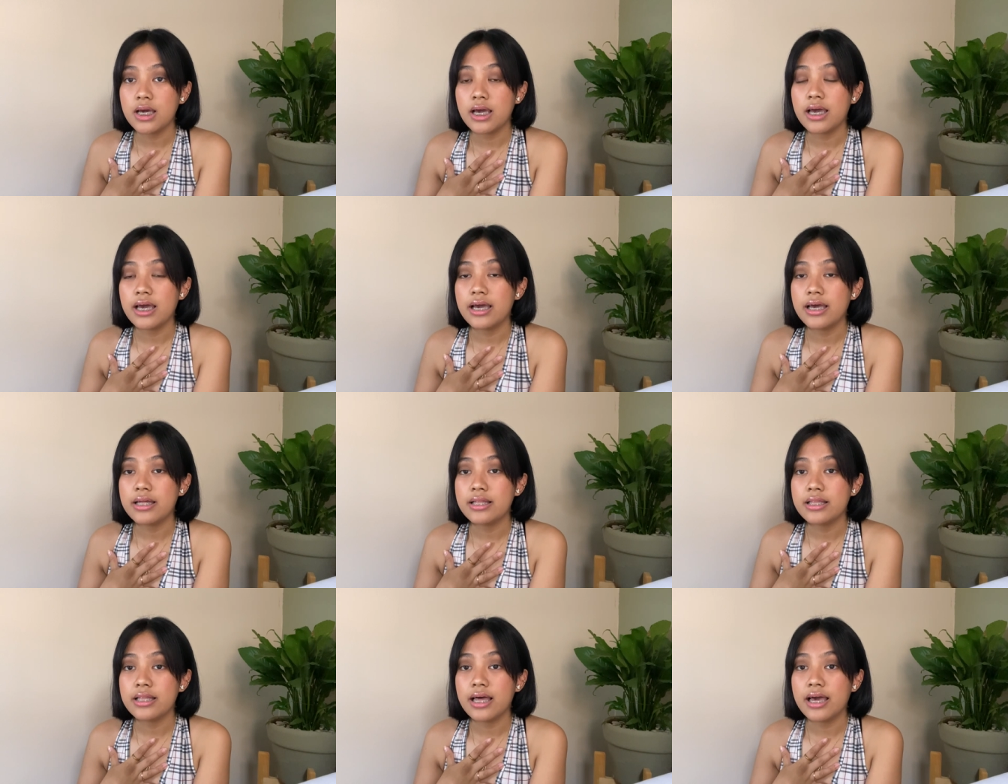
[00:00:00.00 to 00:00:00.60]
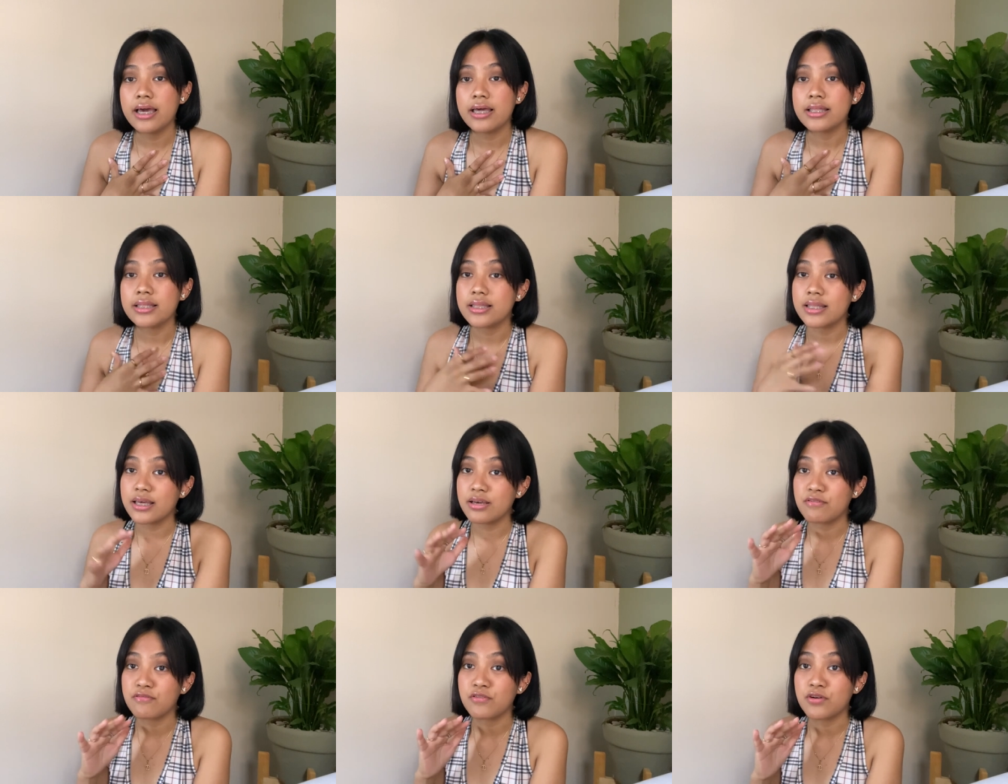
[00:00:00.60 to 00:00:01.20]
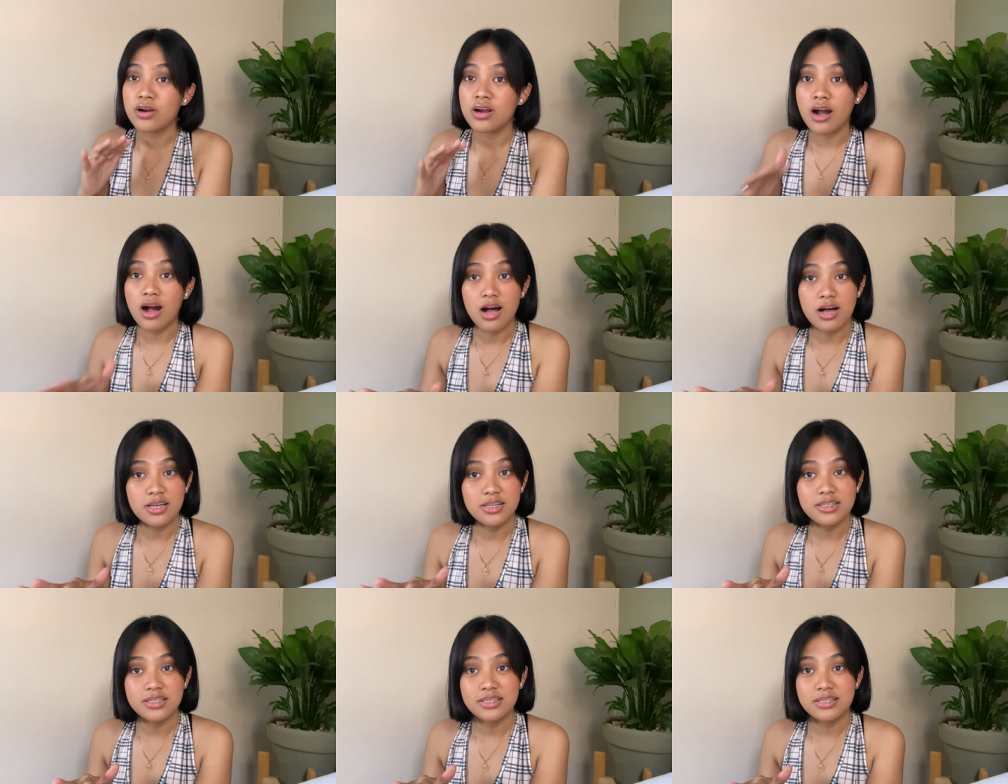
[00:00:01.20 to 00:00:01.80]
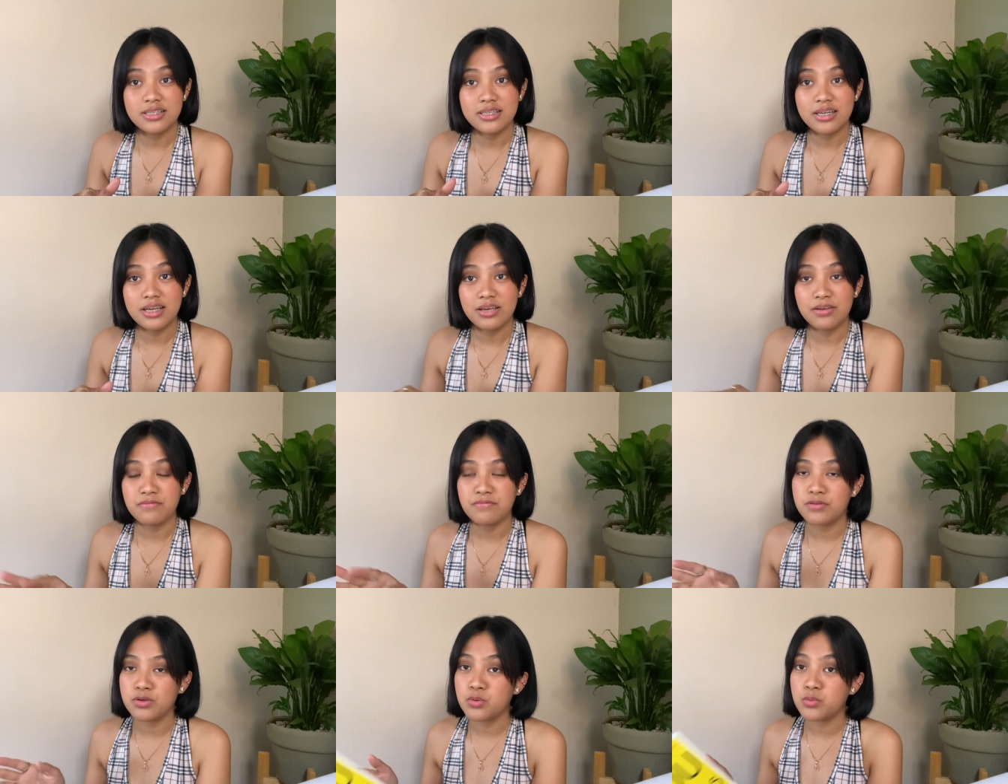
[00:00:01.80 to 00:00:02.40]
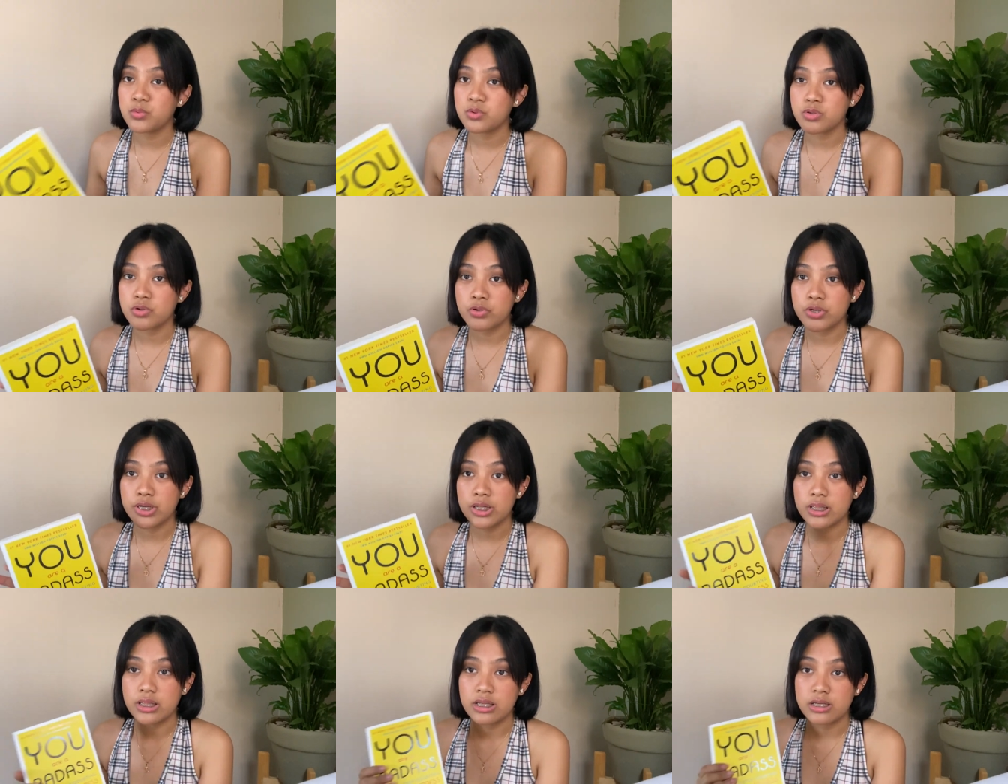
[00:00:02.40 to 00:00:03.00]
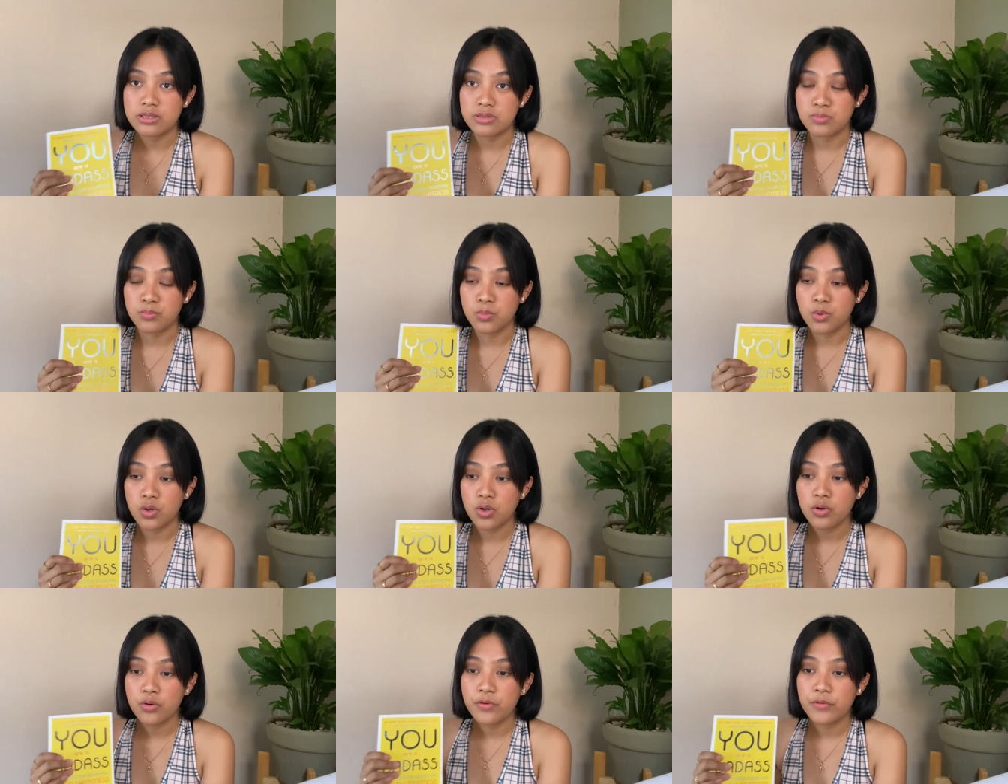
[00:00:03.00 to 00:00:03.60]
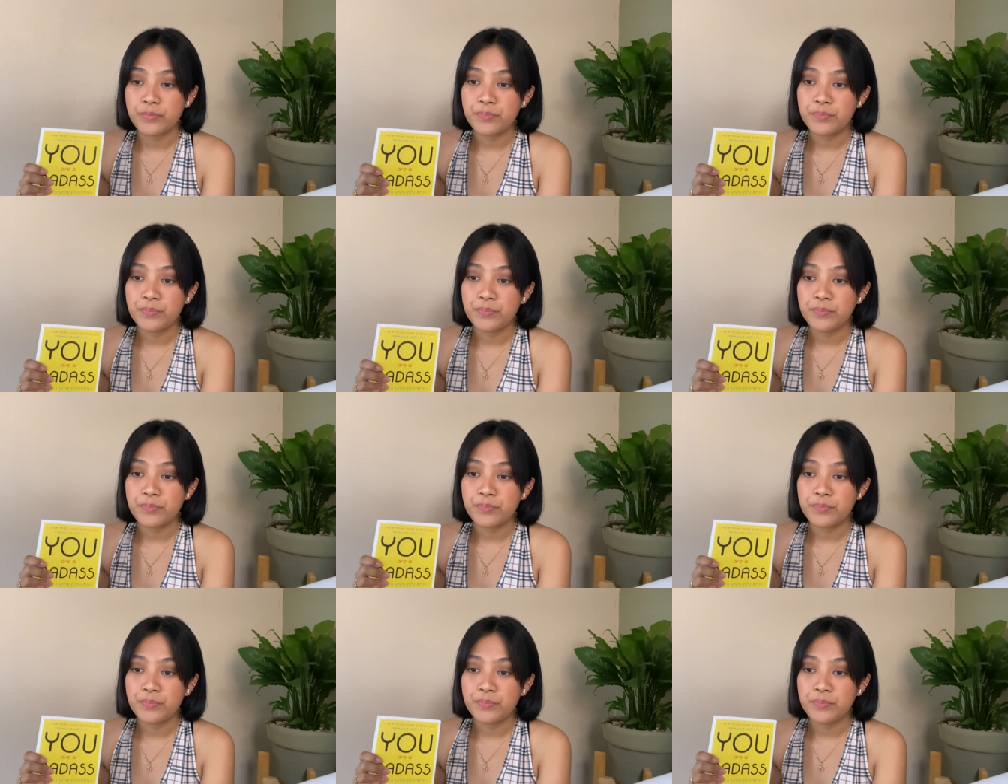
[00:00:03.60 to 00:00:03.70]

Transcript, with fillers: and I think for us if you would read this book.